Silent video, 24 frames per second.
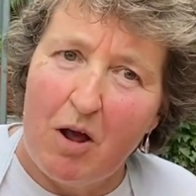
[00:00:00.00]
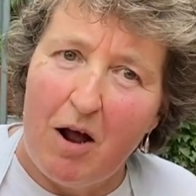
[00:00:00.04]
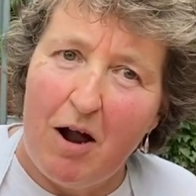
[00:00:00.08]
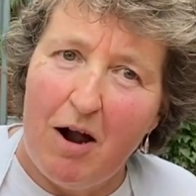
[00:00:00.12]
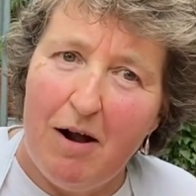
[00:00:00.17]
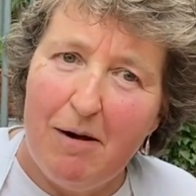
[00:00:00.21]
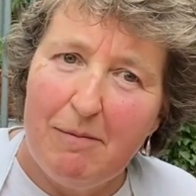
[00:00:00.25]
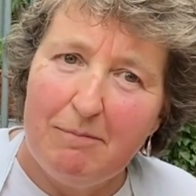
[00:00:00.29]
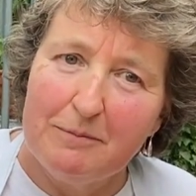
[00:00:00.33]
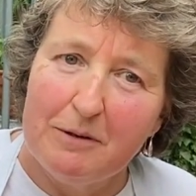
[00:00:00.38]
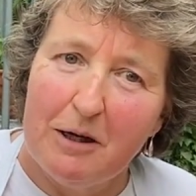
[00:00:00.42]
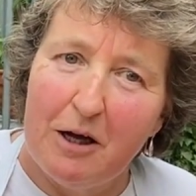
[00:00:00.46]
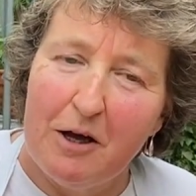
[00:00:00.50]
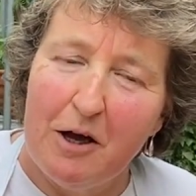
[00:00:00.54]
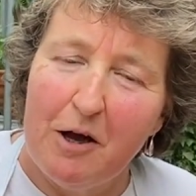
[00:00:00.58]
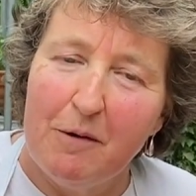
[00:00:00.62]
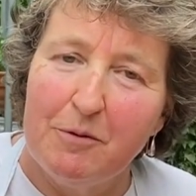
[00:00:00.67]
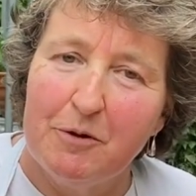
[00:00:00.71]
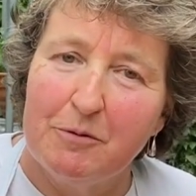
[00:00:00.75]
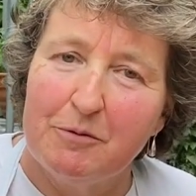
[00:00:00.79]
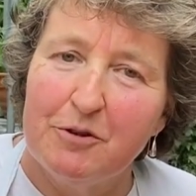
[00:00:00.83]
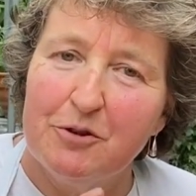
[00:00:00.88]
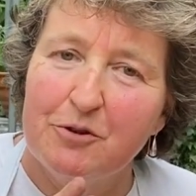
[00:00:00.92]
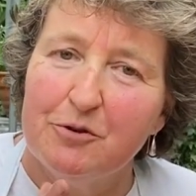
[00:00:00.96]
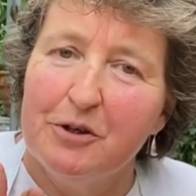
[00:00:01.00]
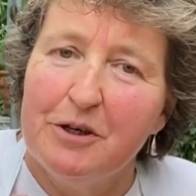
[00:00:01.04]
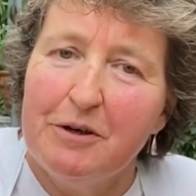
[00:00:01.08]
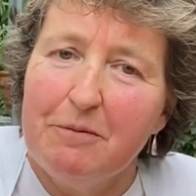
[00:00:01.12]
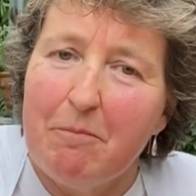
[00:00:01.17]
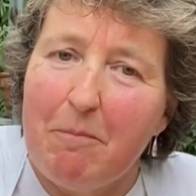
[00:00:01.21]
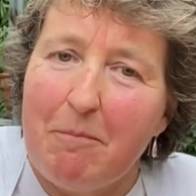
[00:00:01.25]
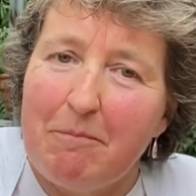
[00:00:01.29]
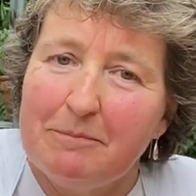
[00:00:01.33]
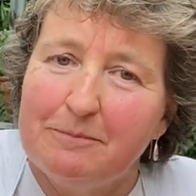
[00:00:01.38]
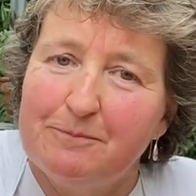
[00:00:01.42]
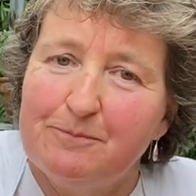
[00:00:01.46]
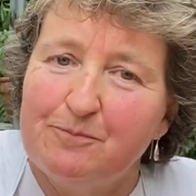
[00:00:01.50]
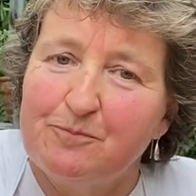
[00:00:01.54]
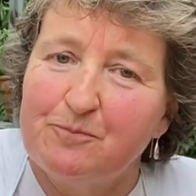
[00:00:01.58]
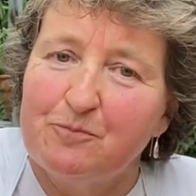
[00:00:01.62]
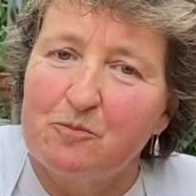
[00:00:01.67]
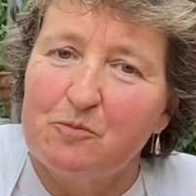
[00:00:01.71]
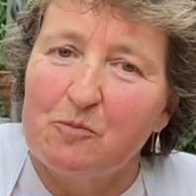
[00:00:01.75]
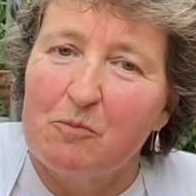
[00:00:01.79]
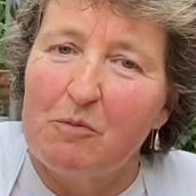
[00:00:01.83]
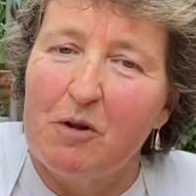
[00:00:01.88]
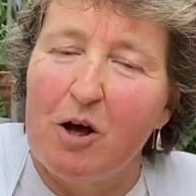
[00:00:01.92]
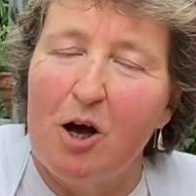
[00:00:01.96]
I hope you enjoy it.
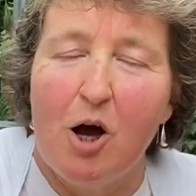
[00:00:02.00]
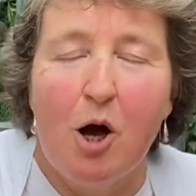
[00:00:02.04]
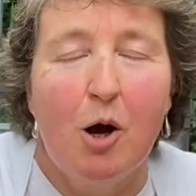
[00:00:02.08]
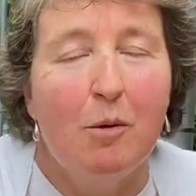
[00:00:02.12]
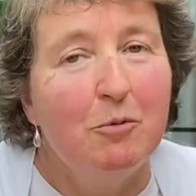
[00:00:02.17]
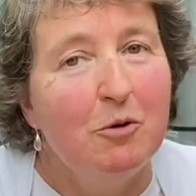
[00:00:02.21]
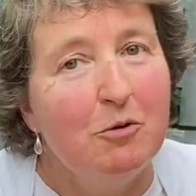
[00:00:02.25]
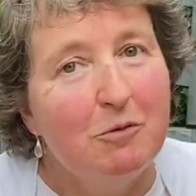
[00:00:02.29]
I hope